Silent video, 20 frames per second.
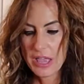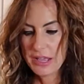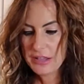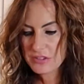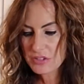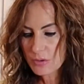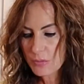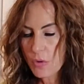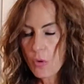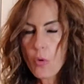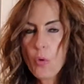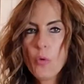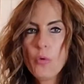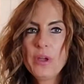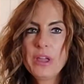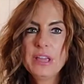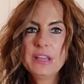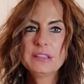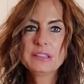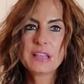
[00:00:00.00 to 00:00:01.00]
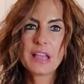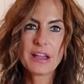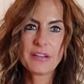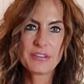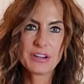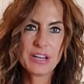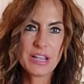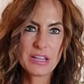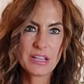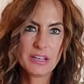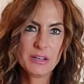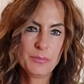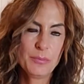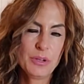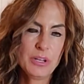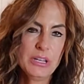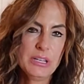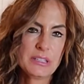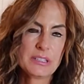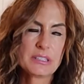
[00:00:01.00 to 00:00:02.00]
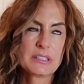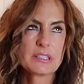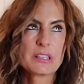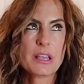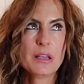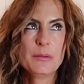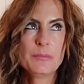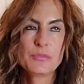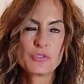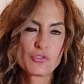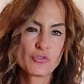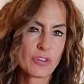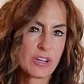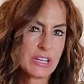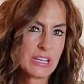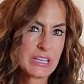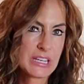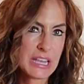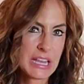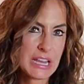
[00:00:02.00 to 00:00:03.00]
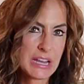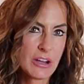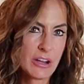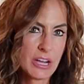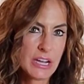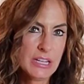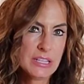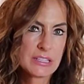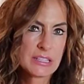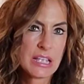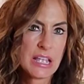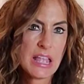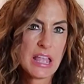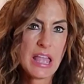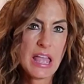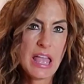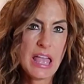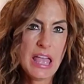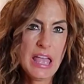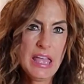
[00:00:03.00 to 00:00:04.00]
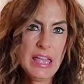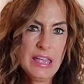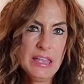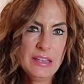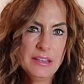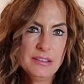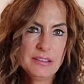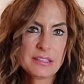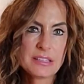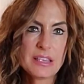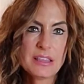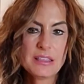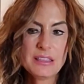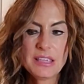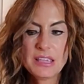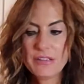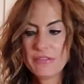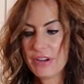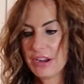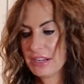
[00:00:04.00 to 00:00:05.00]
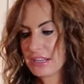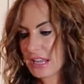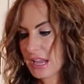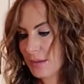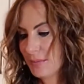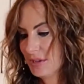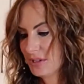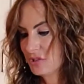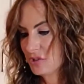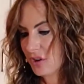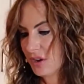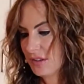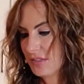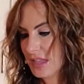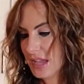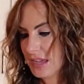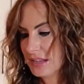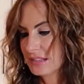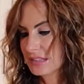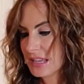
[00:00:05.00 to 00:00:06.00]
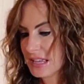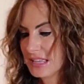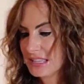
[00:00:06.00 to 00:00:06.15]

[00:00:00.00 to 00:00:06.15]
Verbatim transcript: And so I'm always every day gonna put some shredded carrots and the red cabbage on that.